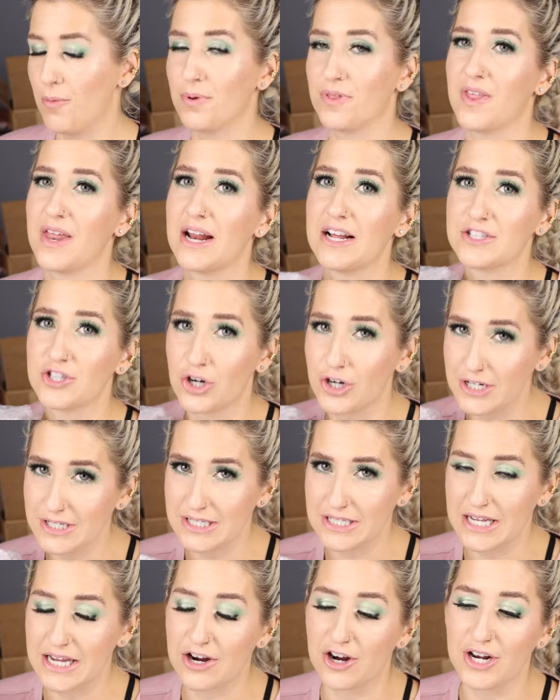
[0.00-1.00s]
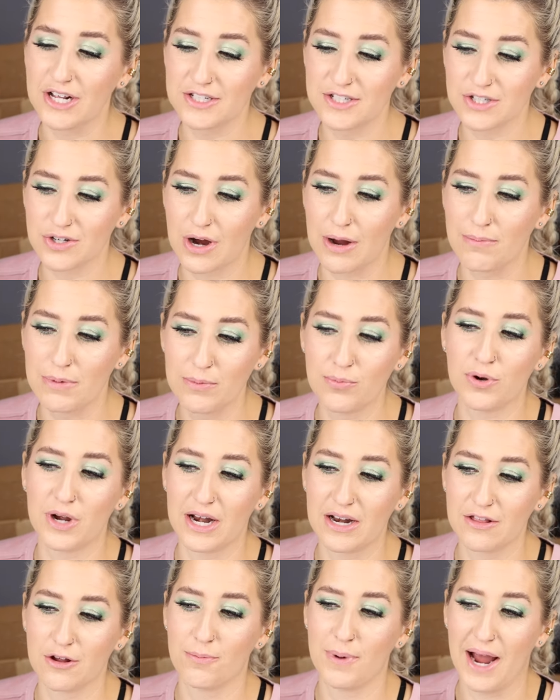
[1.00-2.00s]
But then I started seeing on Instagram people
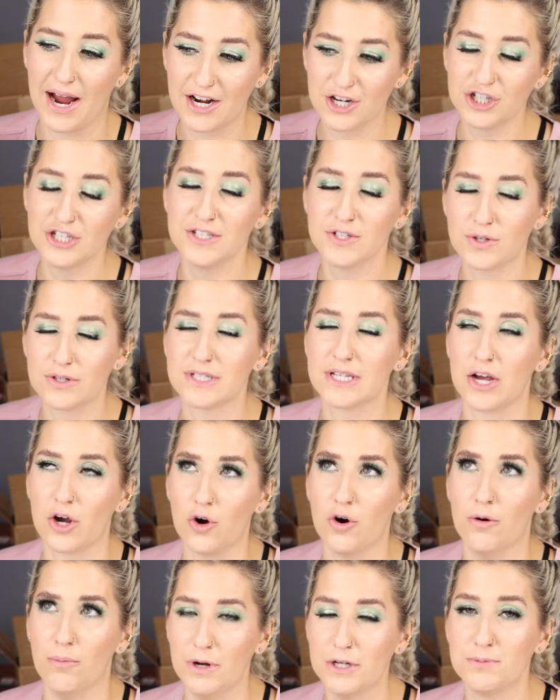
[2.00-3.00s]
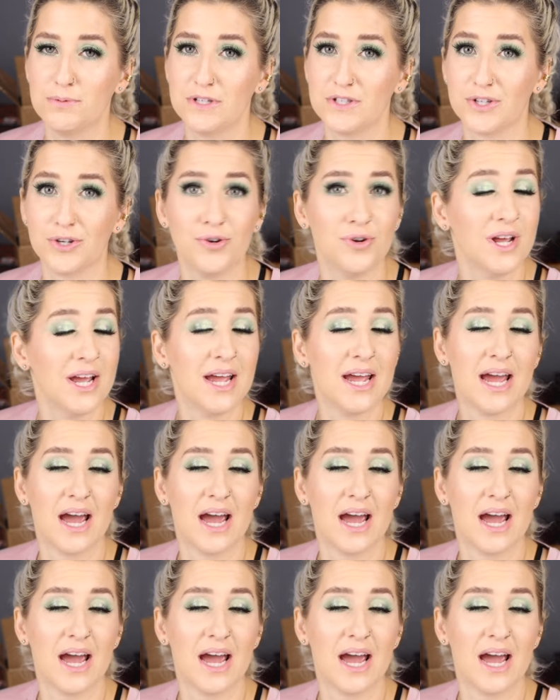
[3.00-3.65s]
getting their packaging. So I was like, oh, it must be soon.